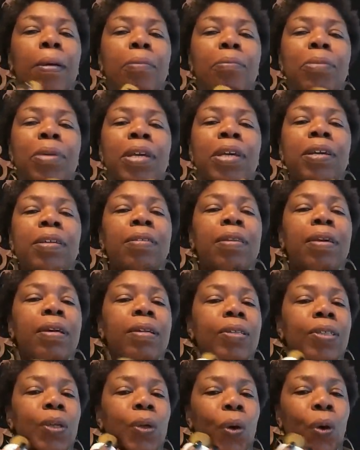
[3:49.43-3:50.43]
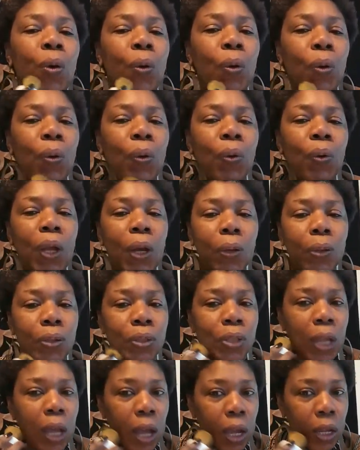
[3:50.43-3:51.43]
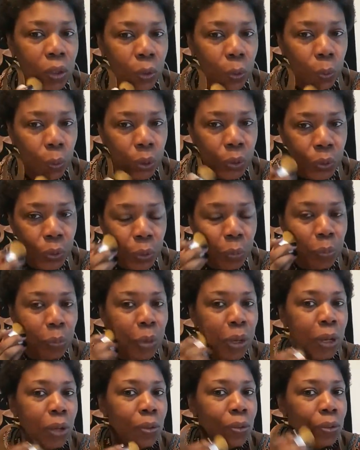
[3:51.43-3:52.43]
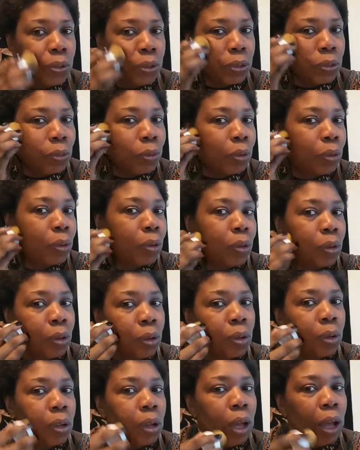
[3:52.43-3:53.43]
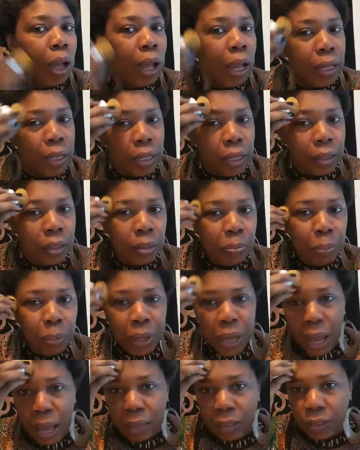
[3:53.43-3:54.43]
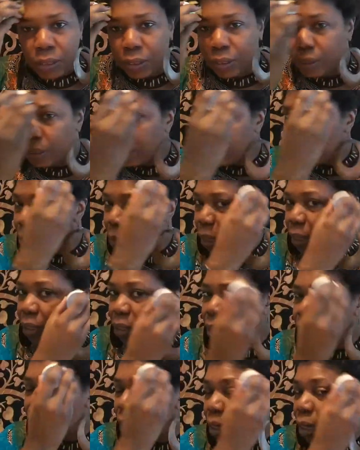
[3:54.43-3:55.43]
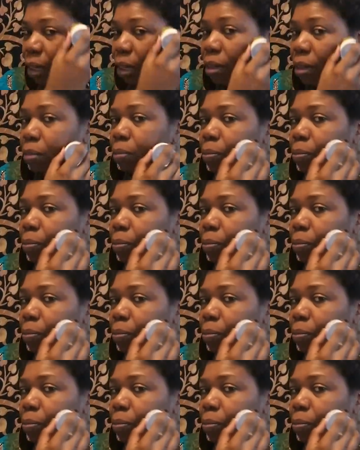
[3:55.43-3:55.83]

being that it's cold outside in winter months, I get the blotches in my skin.